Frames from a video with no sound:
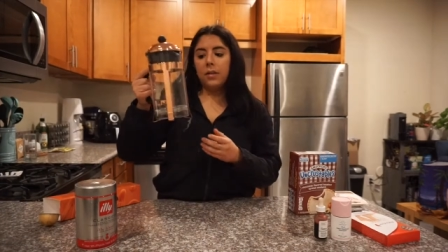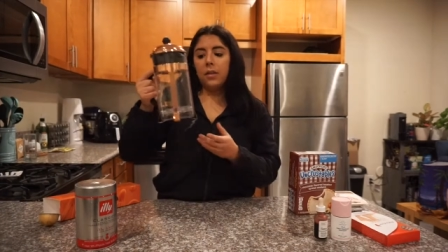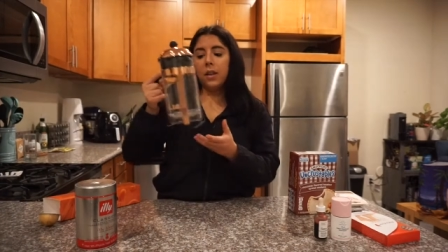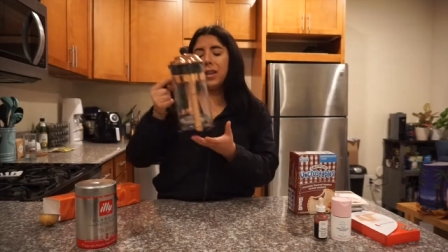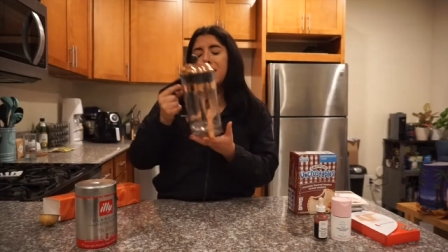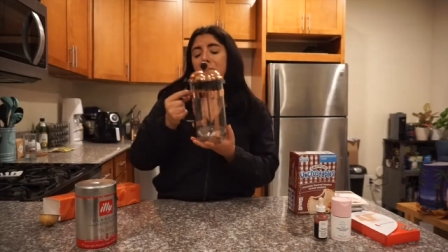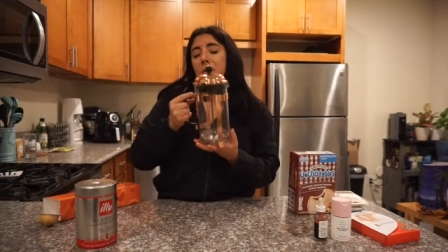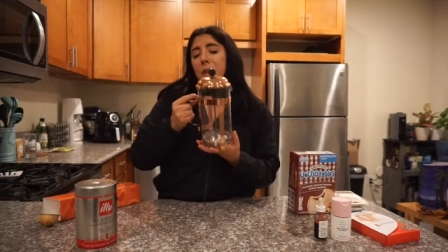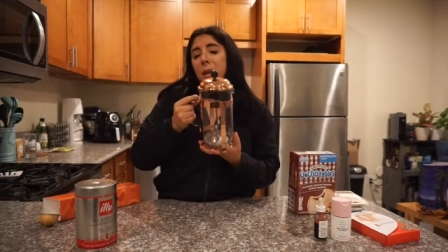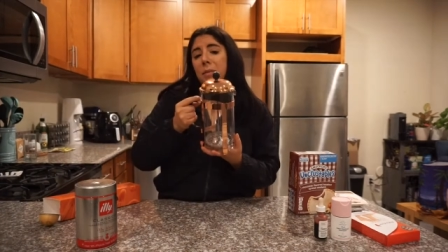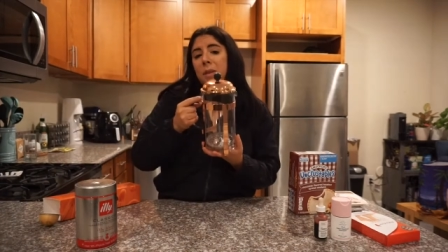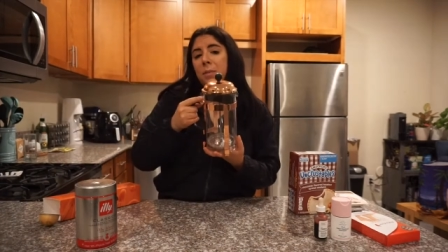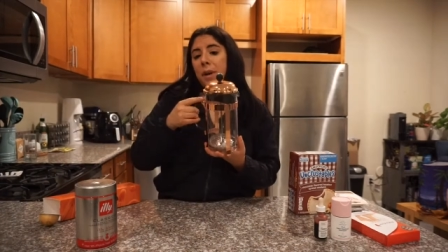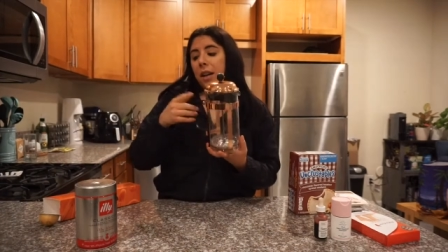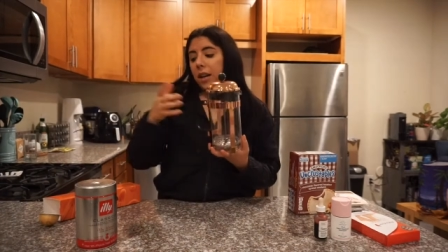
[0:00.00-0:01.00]
If not,
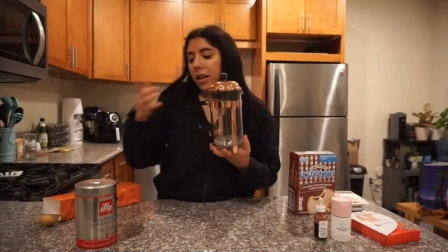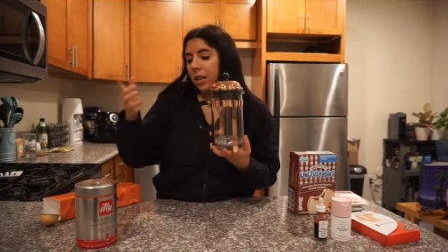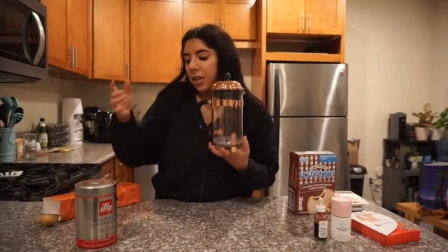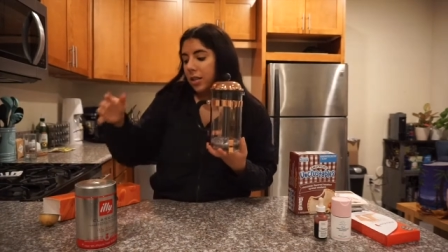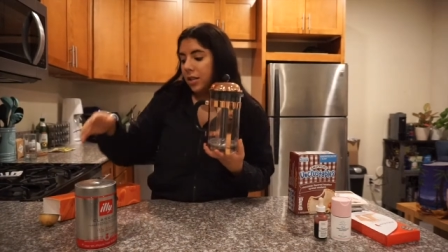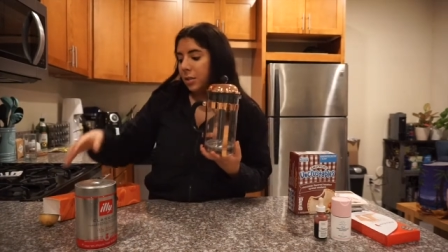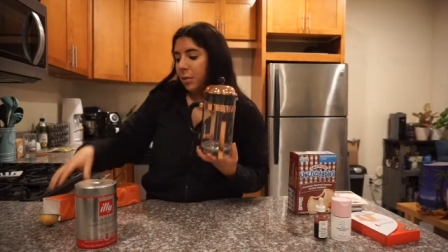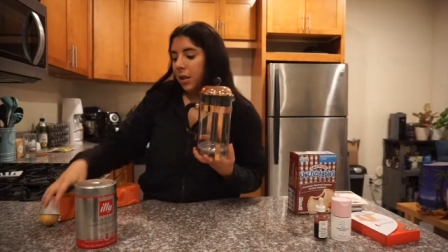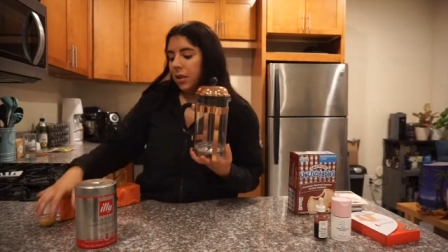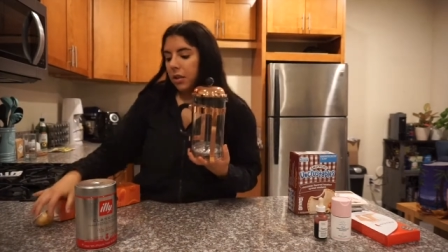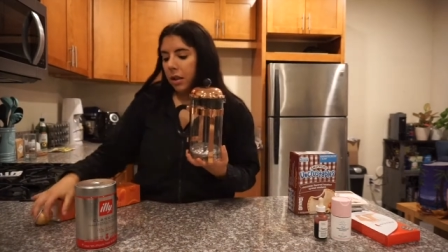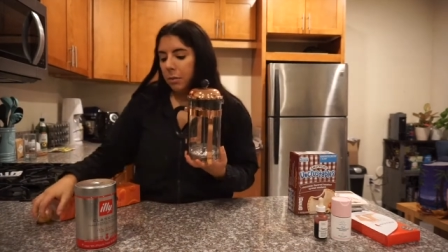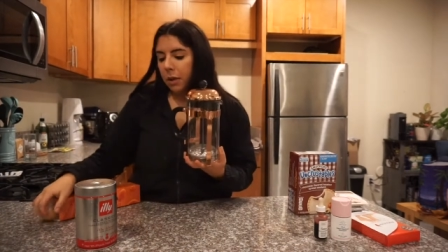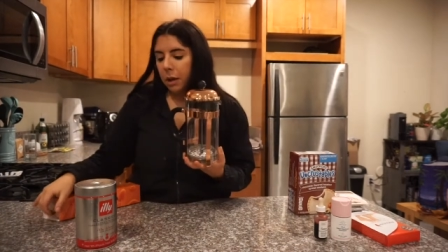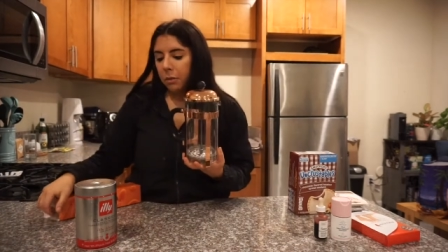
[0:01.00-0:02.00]
sometimes better. It just depends
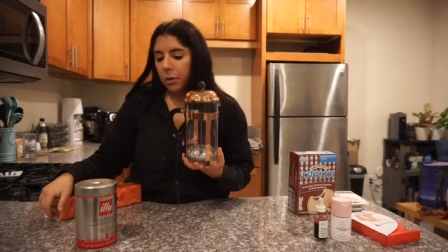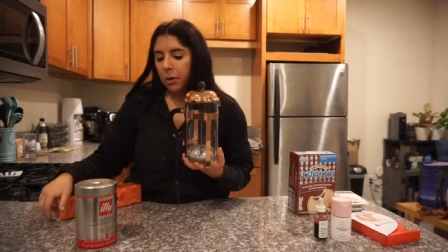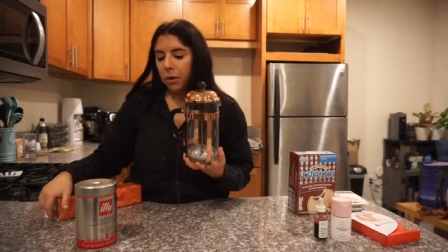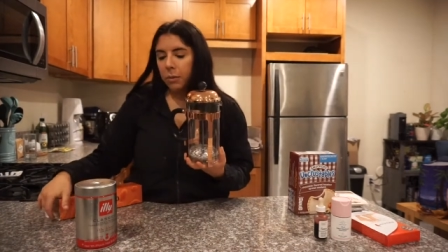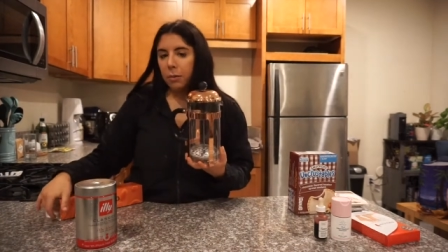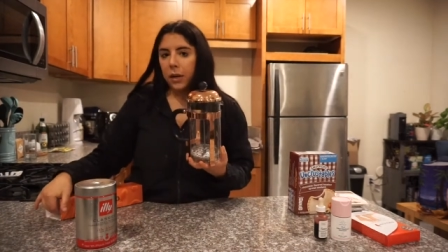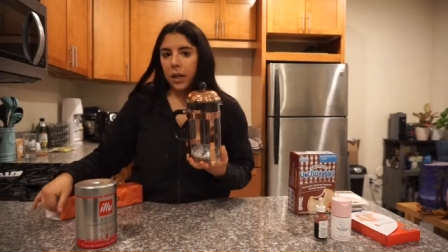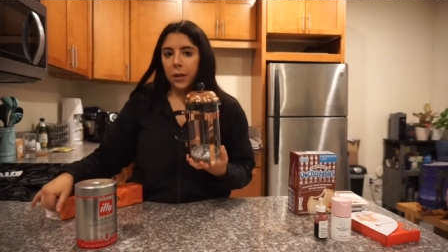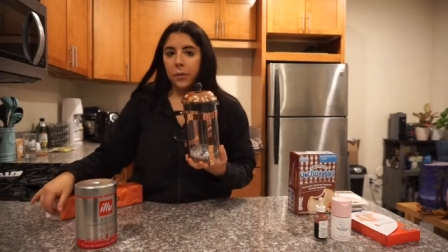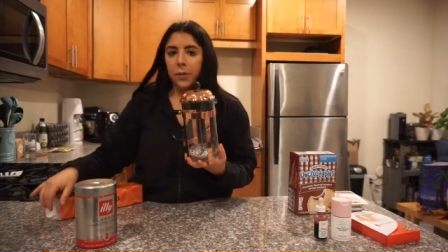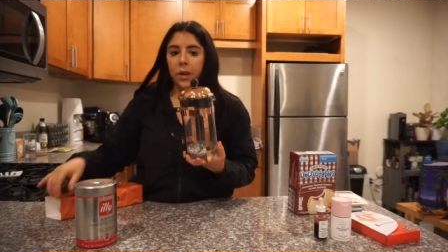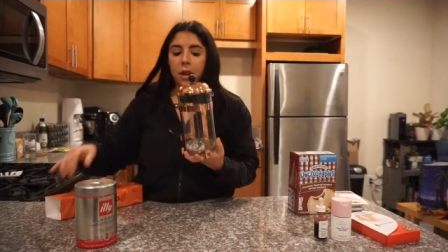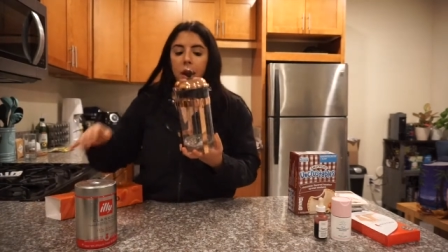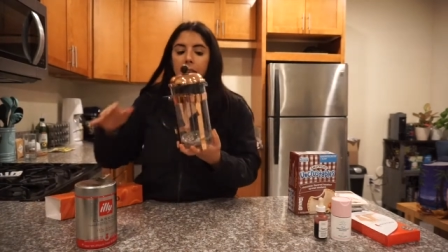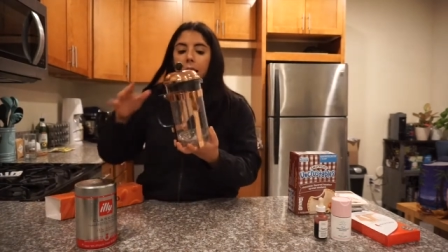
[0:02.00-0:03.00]
on my mood,
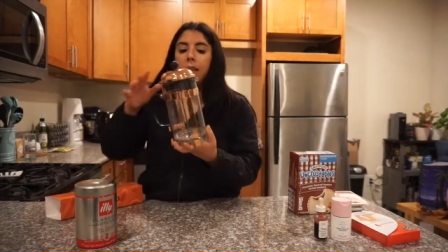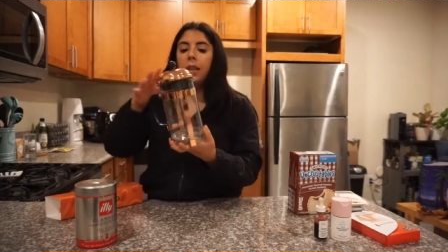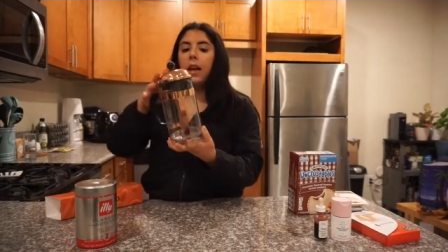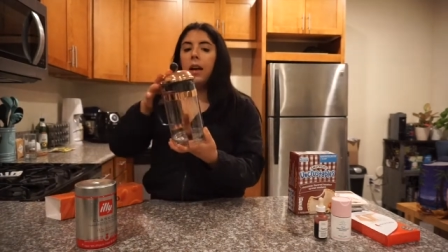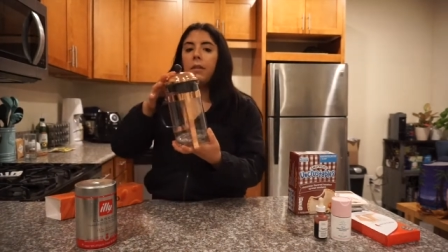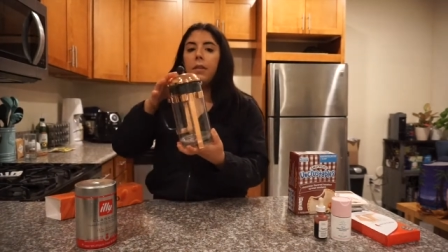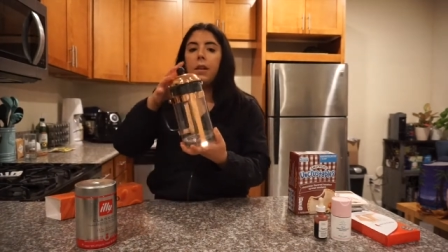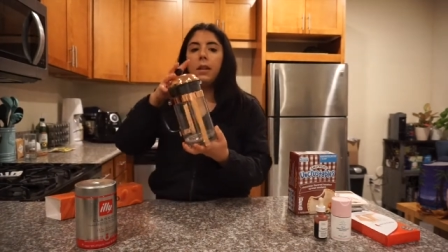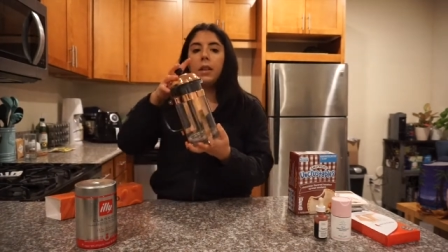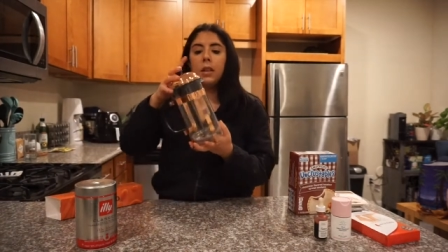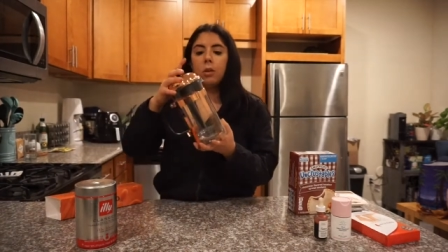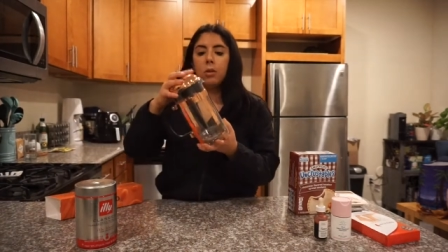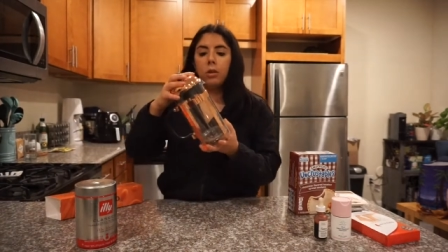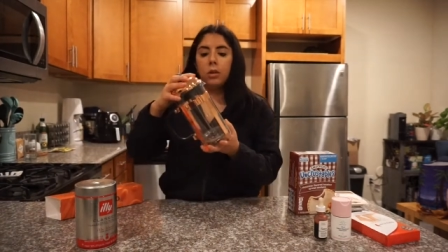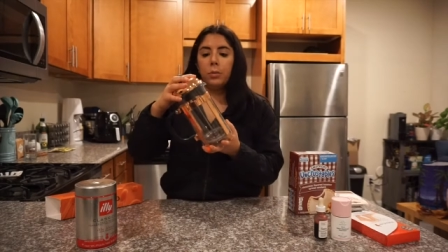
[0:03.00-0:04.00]
but I love
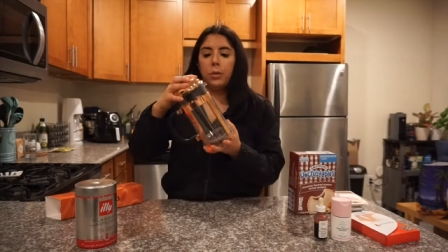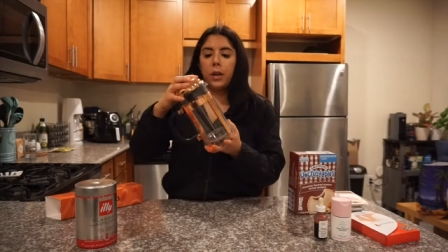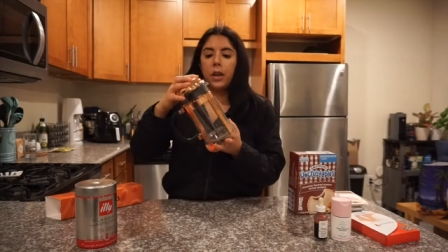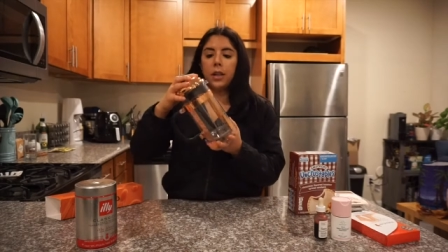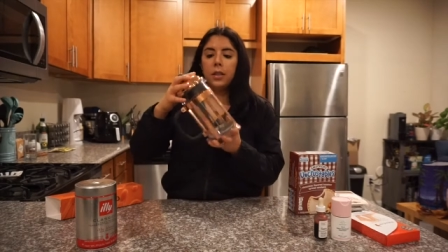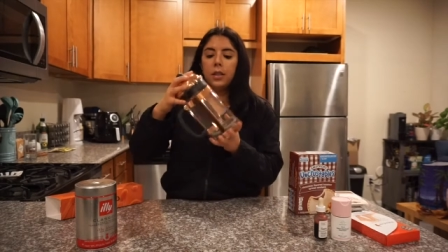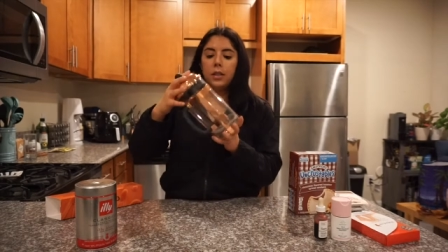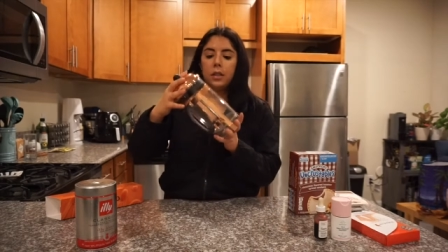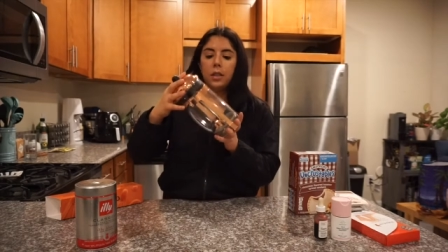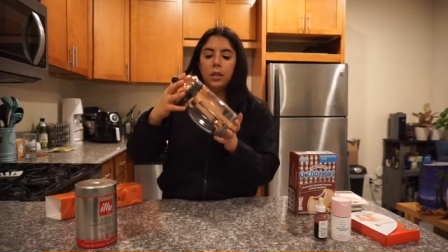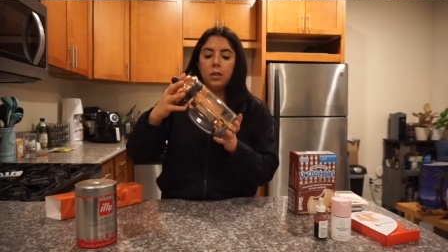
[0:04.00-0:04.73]
the cold press.